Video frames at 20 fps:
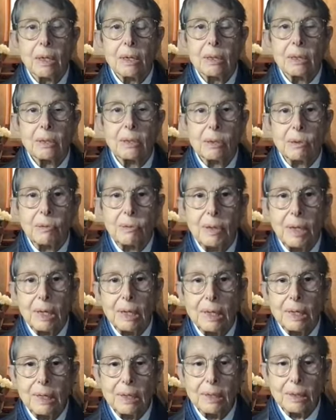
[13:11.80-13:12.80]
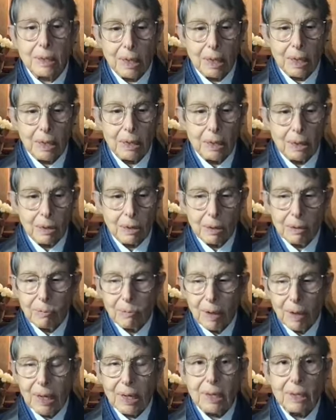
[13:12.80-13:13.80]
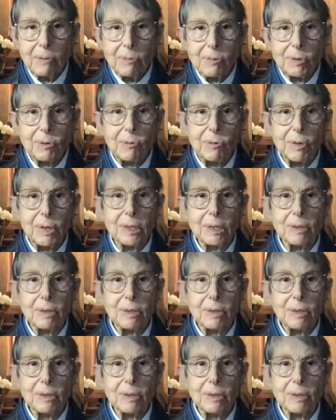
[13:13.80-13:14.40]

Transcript: So then he decided the only way he was going